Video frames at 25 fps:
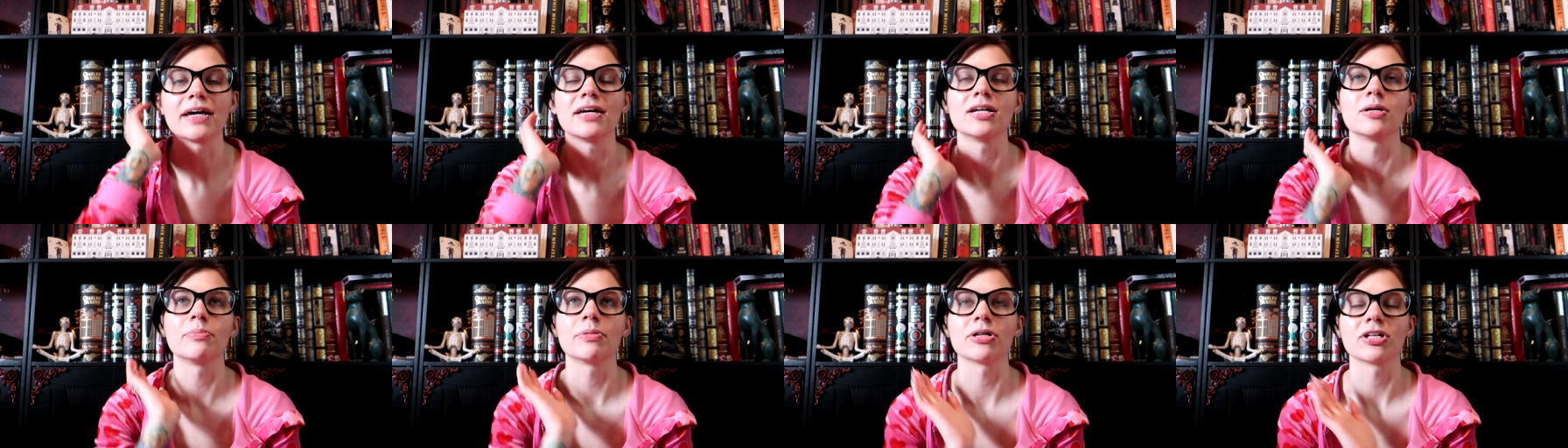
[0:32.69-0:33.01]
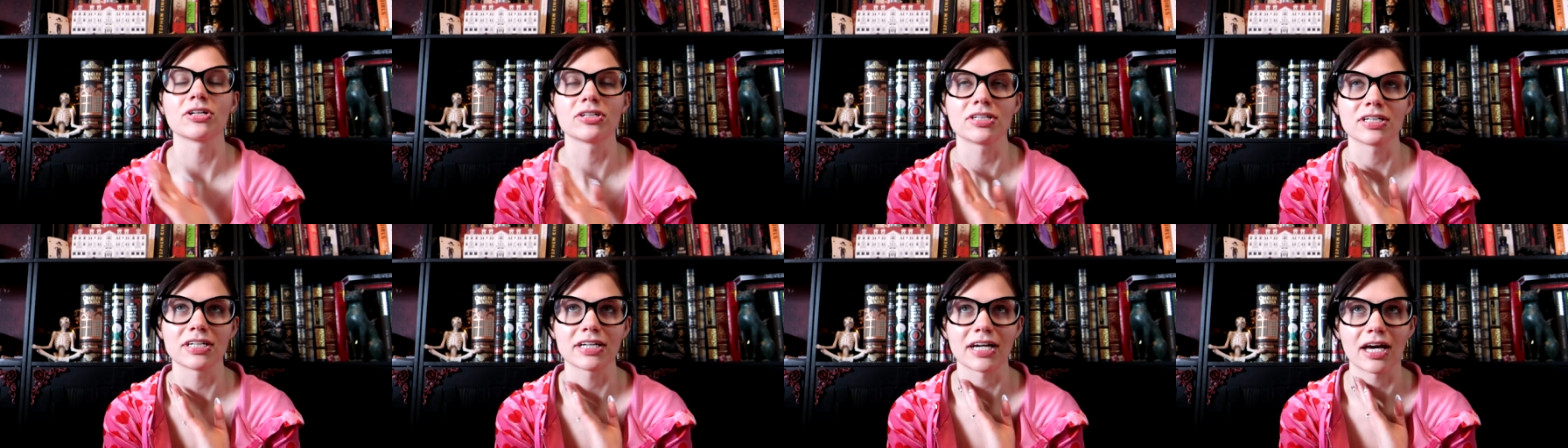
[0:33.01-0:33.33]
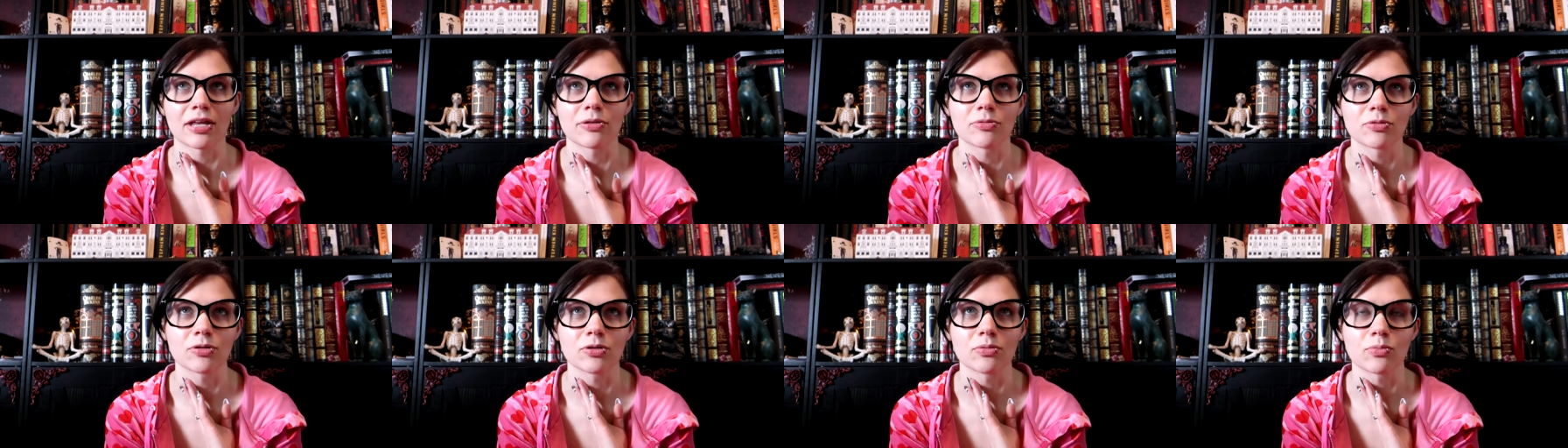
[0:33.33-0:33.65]
inability to
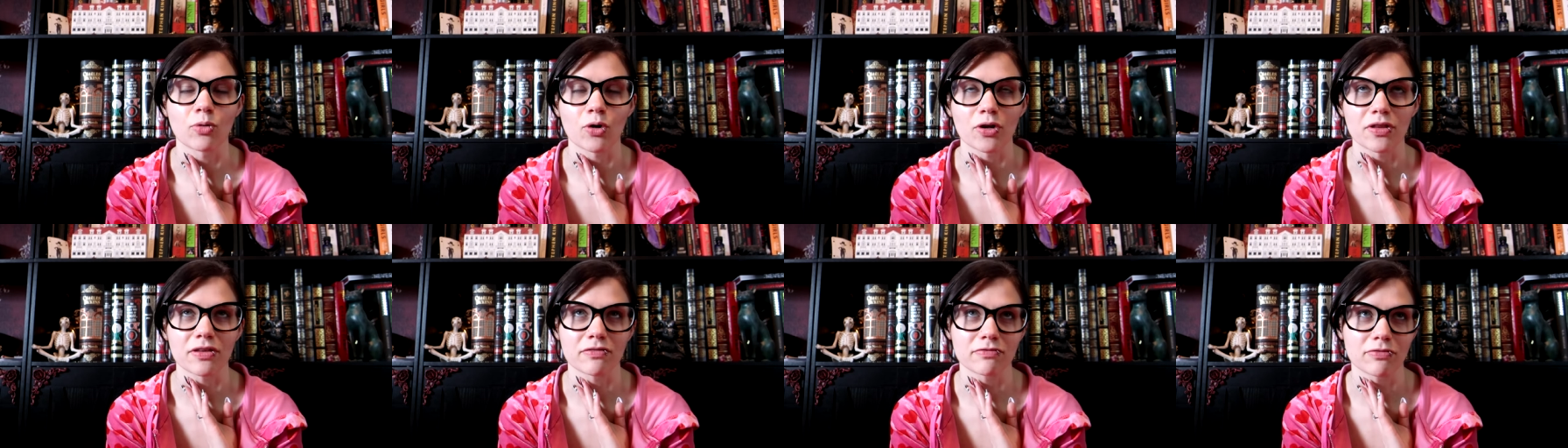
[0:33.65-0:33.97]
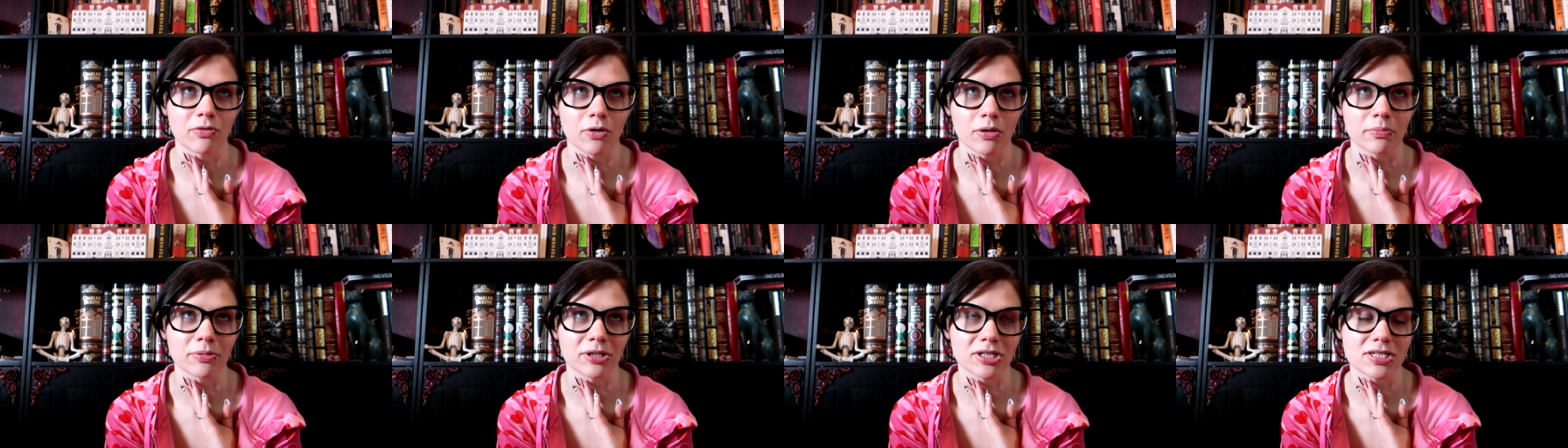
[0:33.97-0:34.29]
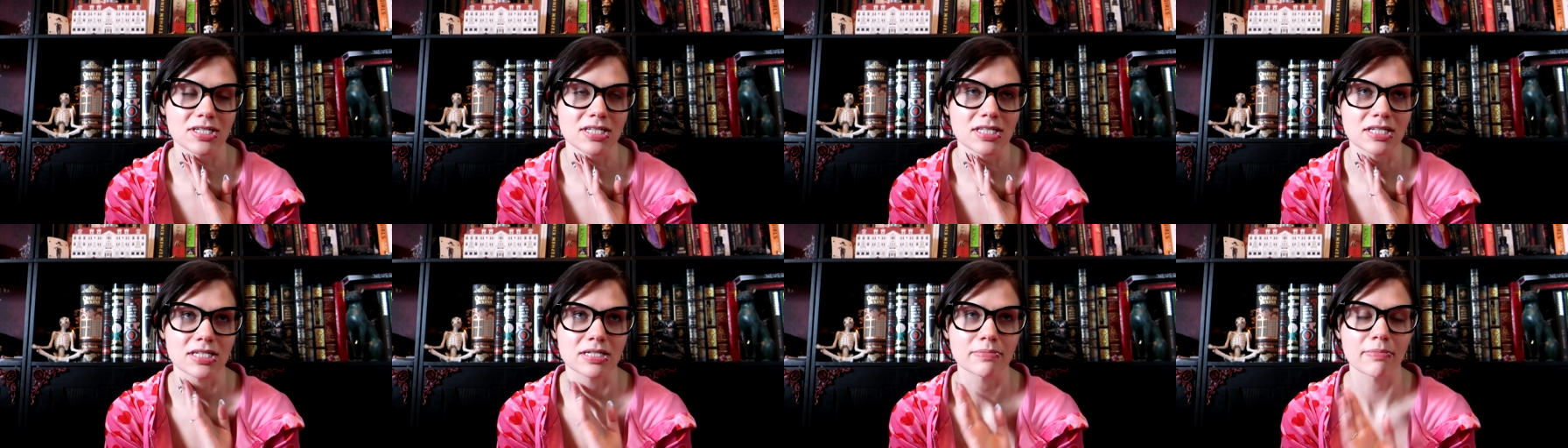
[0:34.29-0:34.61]
get through more than four
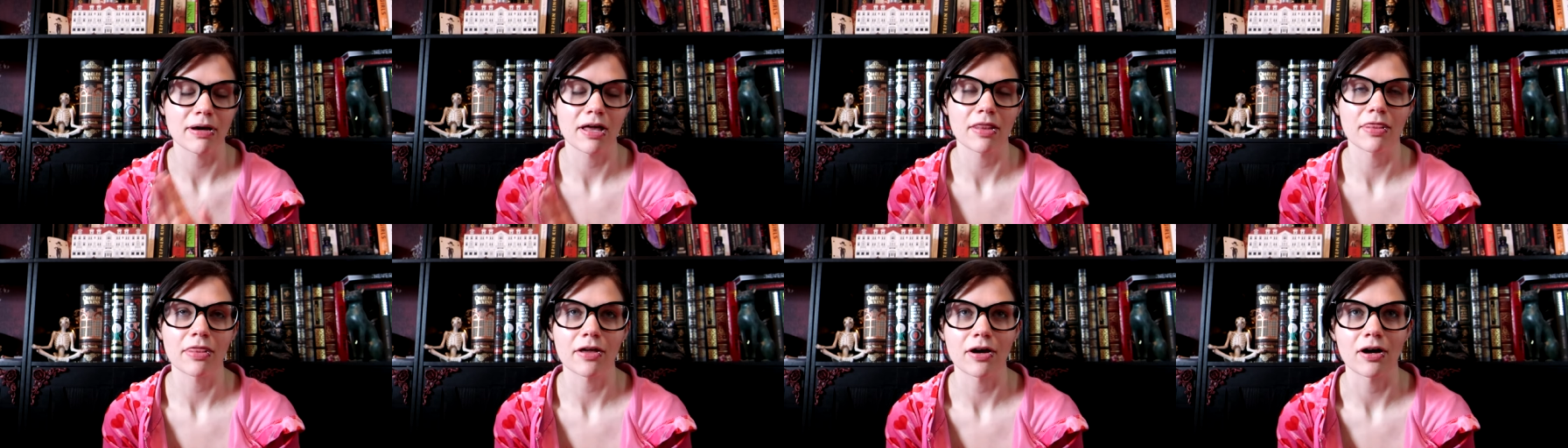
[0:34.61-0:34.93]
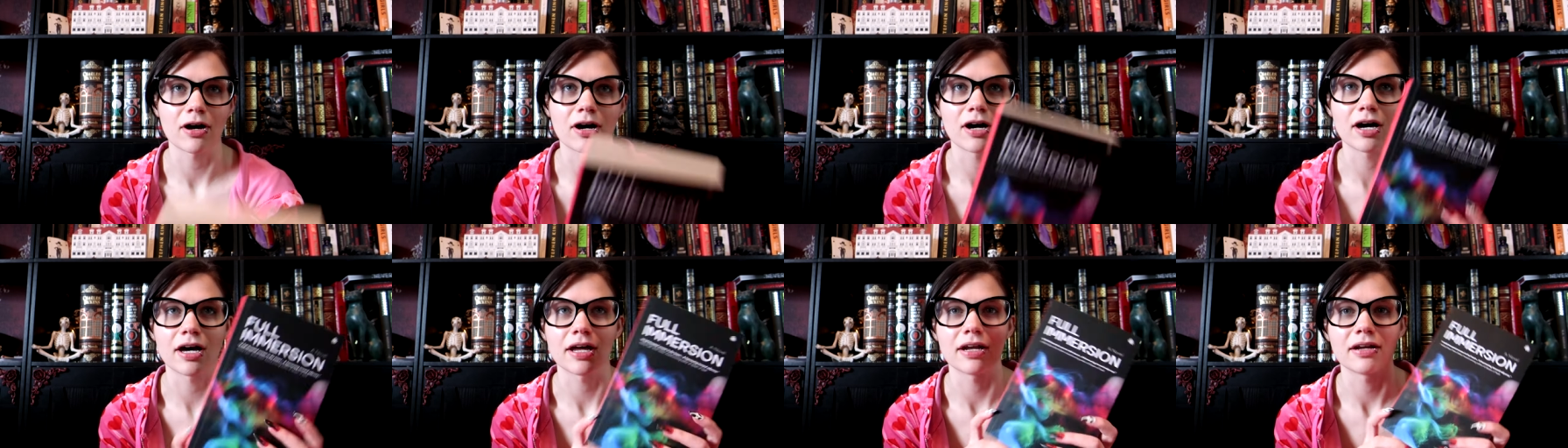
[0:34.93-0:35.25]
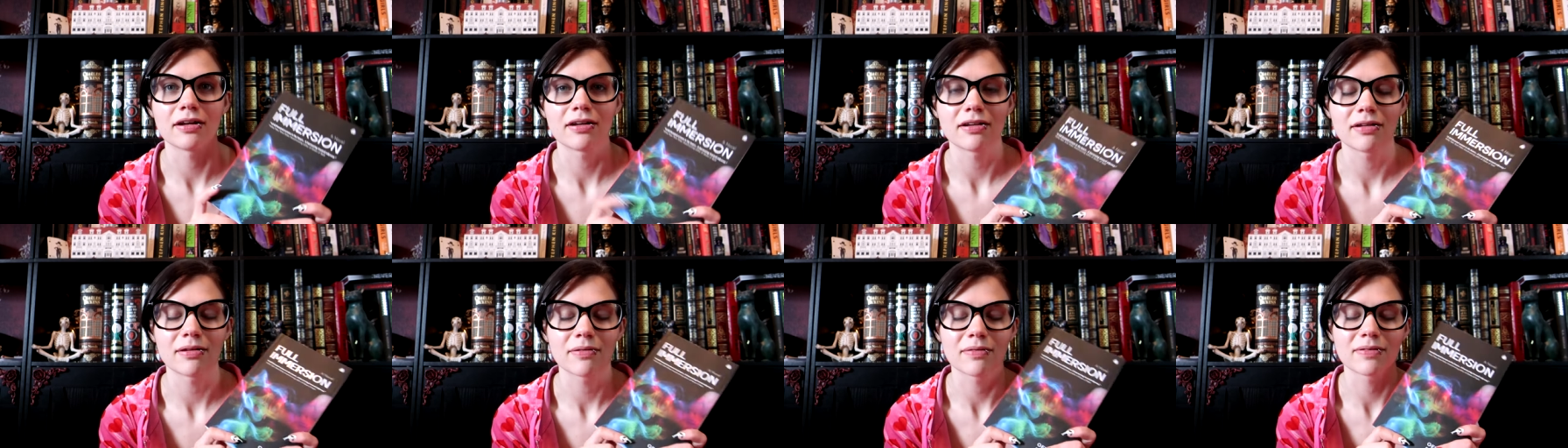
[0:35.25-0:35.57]
books this month on